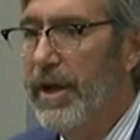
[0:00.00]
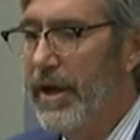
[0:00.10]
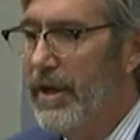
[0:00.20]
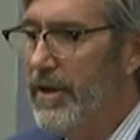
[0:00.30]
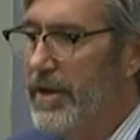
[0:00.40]

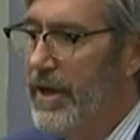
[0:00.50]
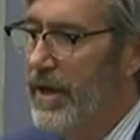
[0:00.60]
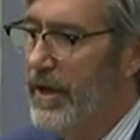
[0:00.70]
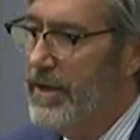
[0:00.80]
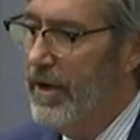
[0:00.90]
and
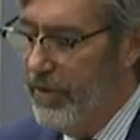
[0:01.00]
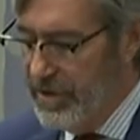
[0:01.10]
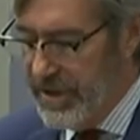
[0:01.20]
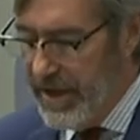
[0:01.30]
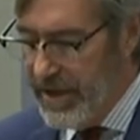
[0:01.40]
uh, other
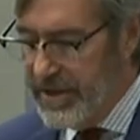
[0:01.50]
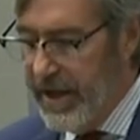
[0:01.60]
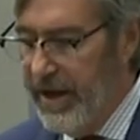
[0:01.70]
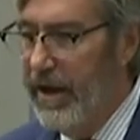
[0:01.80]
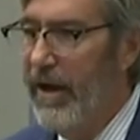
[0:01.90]
cities
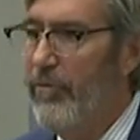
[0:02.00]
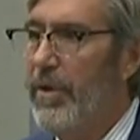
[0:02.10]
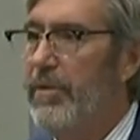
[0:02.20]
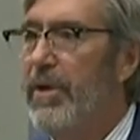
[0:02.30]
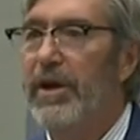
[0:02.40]
that have
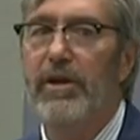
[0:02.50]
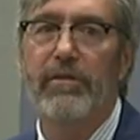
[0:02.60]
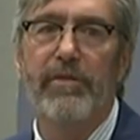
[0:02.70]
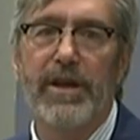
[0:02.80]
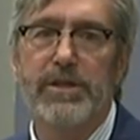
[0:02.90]
been making
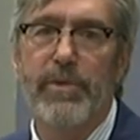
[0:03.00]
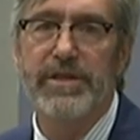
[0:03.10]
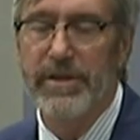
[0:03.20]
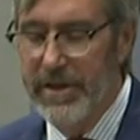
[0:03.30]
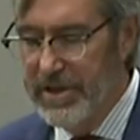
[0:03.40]

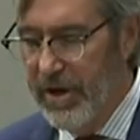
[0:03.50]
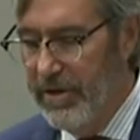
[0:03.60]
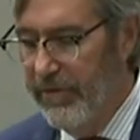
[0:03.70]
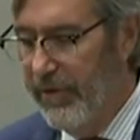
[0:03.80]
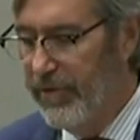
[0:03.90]
investments in this
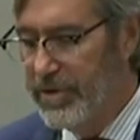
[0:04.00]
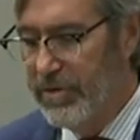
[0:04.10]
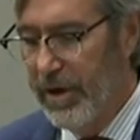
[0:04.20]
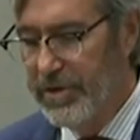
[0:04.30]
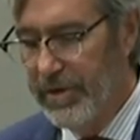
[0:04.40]
kind of
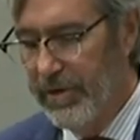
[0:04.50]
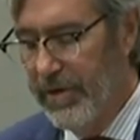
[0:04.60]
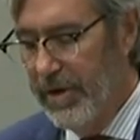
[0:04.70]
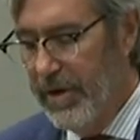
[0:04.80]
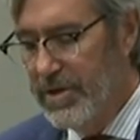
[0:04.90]
infrastructure.
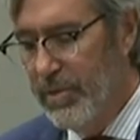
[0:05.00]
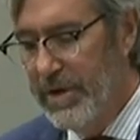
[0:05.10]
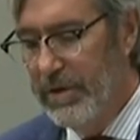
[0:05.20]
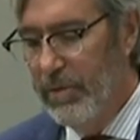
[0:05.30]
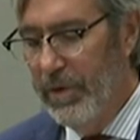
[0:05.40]
So
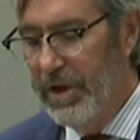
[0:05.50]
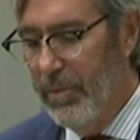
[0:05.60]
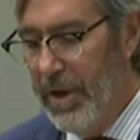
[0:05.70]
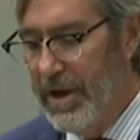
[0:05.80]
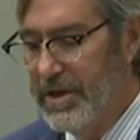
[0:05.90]
we, we
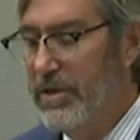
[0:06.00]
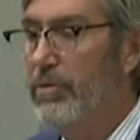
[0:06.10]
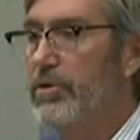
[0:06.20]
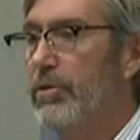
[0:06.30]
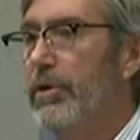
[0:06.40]
committed
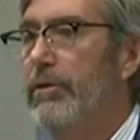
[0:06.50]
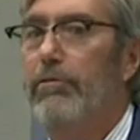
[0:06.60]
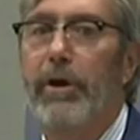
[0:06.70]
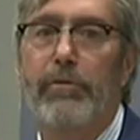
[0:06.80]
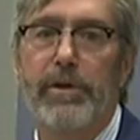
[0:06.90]
to doing
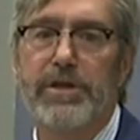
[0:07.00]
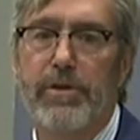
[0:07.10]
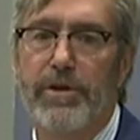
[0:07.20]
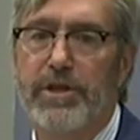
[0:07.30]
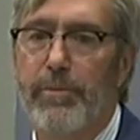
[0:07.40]
great
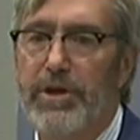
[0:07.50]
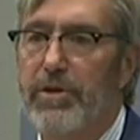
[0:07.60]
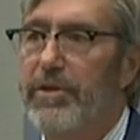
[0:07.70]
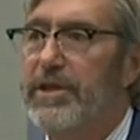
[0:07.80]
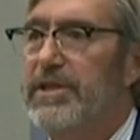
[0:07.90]
research to make
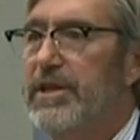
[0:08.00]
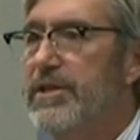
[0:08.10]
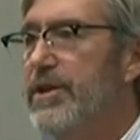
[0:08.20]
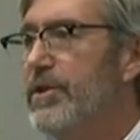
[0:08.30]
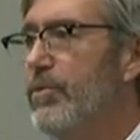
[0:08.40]
sure this
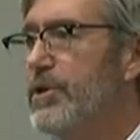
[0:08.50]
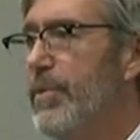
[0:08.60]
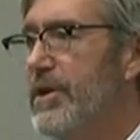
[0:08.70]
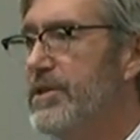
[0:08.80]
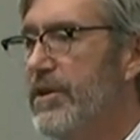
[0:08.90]
decision was
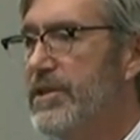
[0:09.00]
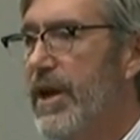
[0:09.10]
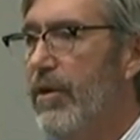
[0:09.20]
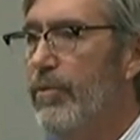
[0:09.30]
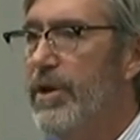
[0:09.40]
based on
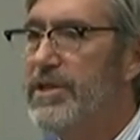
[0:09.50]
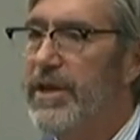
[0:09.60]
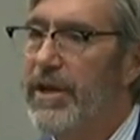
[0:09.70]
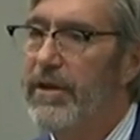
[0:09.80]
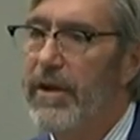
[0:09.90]
sound
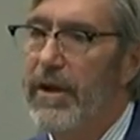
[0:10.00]
reasoning